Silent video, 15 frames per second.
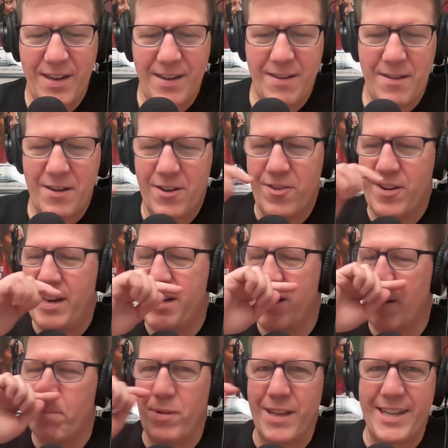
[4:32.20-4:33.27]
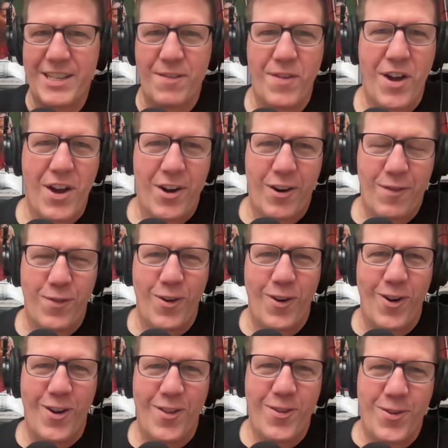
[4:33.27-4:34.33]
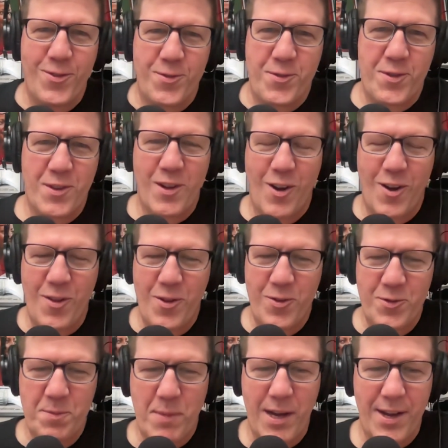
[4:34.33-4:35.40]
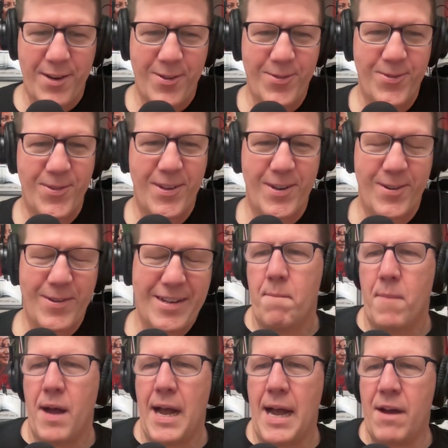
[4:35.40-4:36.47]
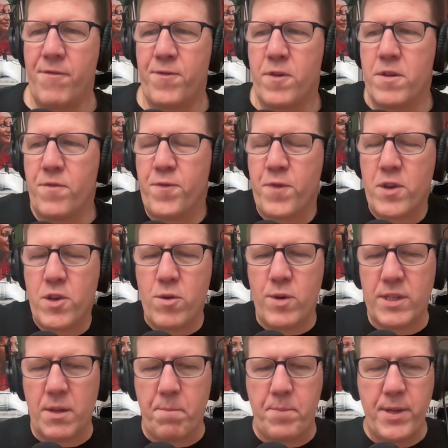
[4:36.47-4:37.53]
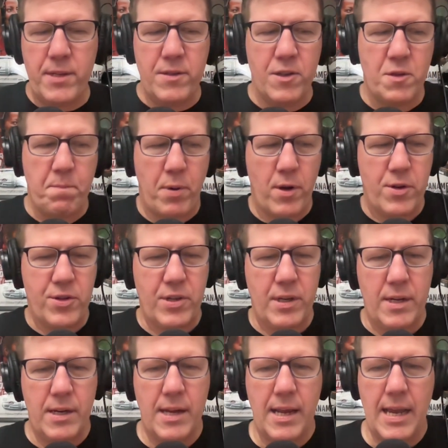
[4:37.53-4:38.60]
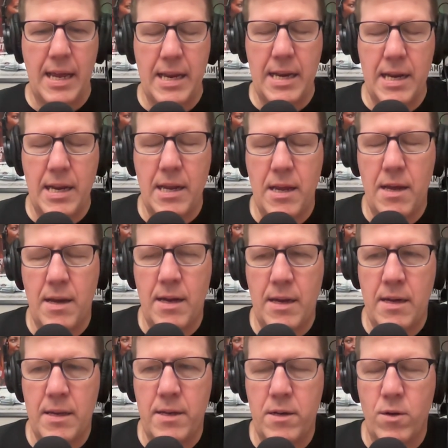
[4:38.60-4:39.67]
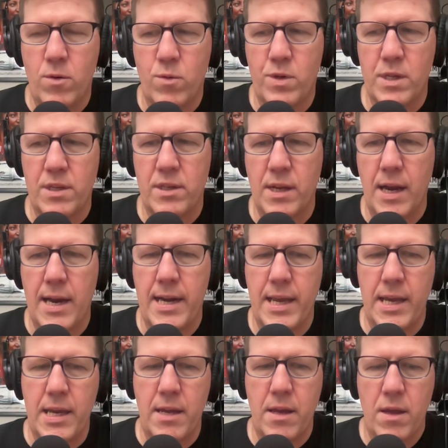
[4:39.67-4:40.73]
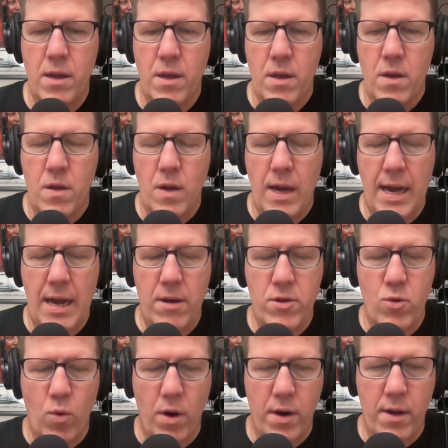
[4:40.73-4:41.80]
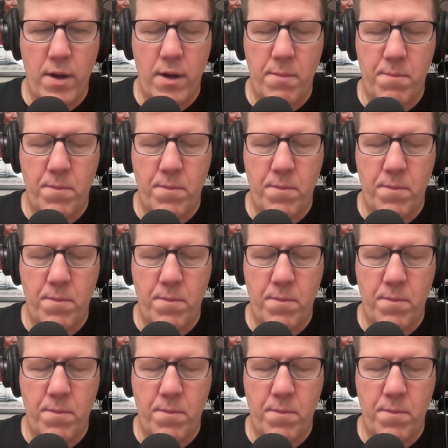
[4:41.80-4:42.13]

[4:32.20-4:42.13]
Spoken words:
created a place of honor for all those models. So, for you as a business person, and with deciding how you want to,